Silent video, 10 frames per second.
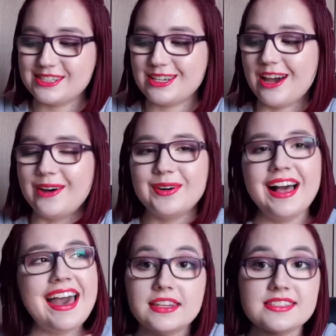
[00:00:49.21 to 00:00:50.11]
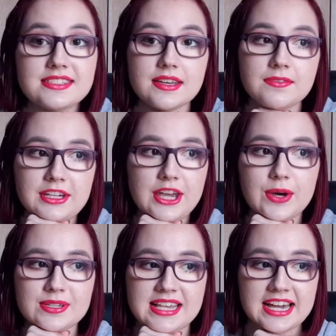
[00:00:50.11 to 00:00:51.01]
So this
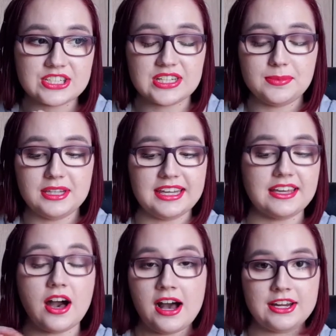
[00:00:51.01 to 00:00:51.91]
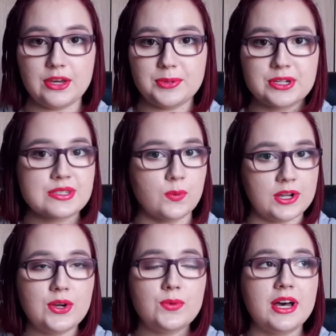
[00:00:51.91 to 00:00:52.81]
video is actually gonna be like audiobooks
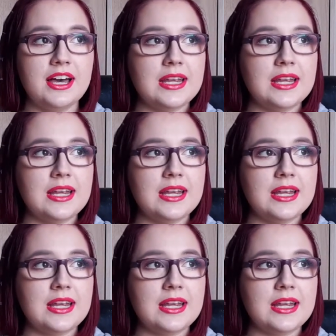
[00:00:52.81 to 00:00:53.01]
101.